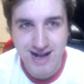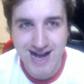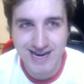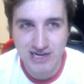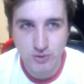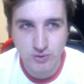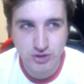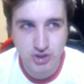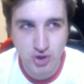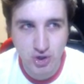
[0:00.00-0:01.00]
And Luke
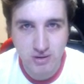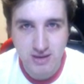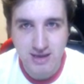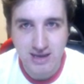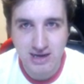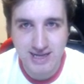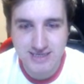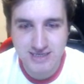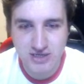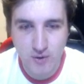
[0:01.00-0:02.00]
Shaw.
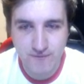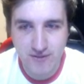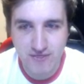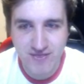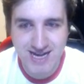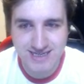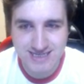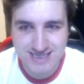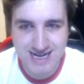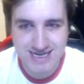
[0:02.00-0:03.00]
Let's go for that.
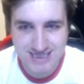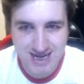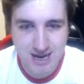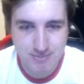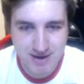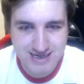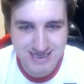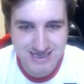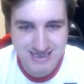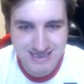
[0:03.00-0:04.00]
6k hype, guys,
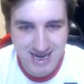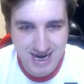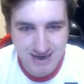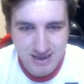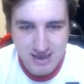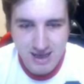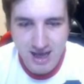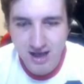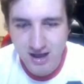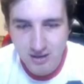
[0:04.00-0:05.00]
is insane.
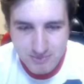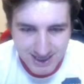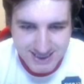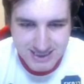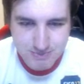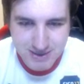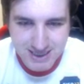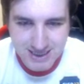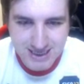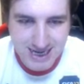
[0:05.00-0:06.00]
Um, let's
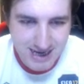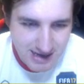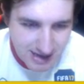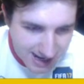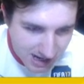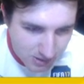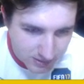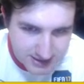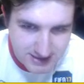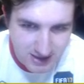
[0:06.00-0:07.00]
begin now.
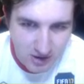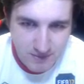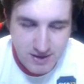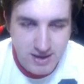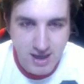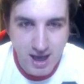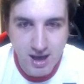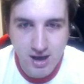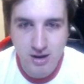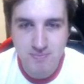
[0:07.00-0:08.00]
Let's go.
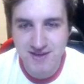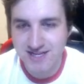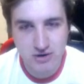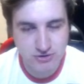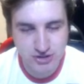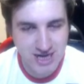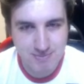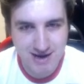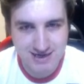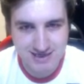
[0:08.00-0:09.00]
Um, there's not 100k
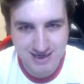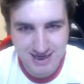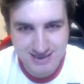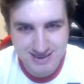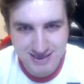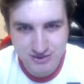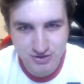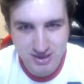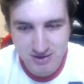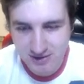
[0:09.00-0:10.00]
packs like yesterday's
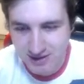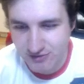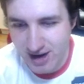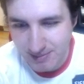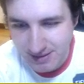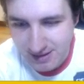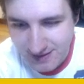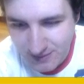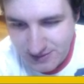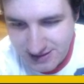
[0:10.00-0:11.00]
stream. Holy crap.
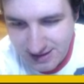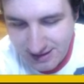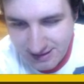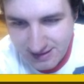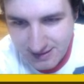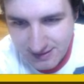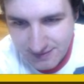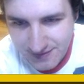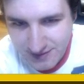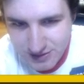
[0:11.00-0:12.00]
That was a. Uh,
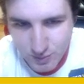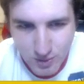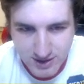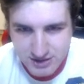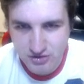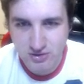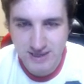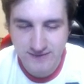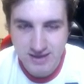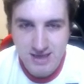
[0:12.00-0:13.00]
that was the worst troll
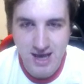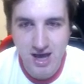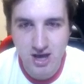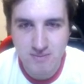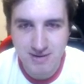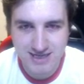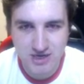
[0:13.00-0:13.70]
ever. Um, let's